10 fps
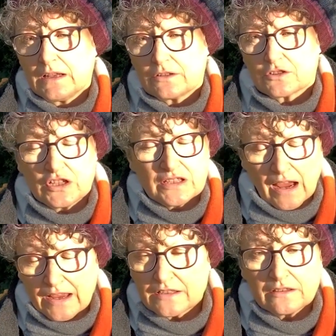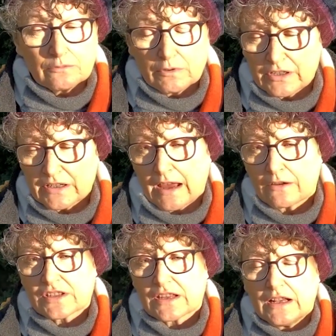She died in the
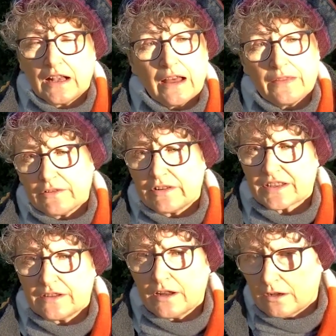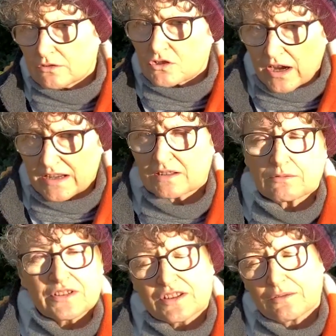workhouse, and there is no trace
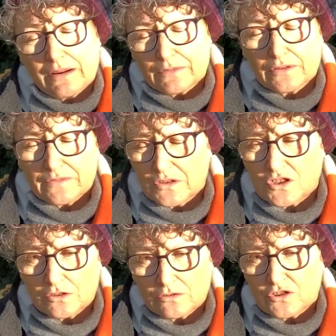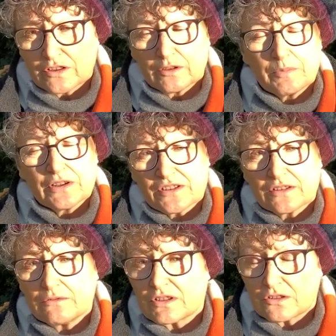whatsoever of the children. The person
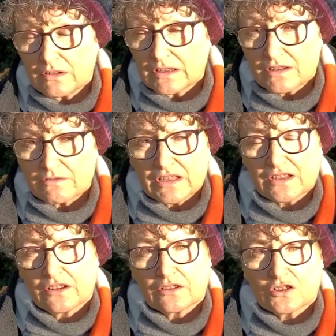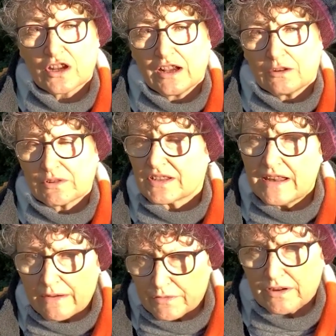who was doing this research was
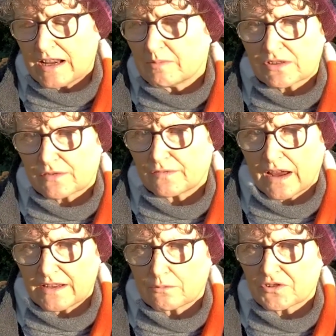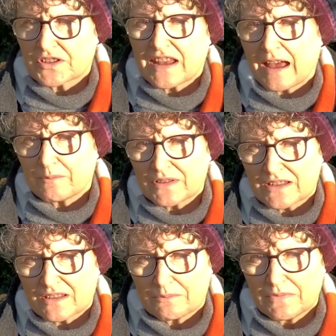never able to find what had happened to
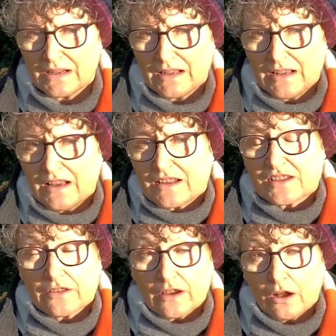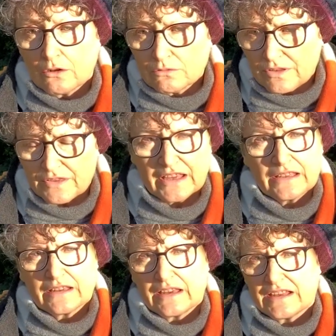them. So the whole
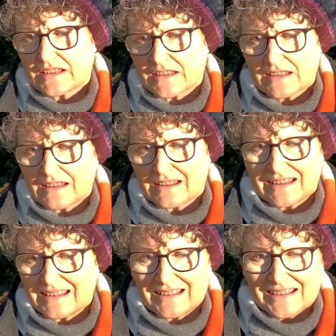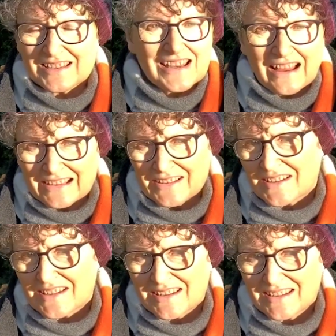thing is silent.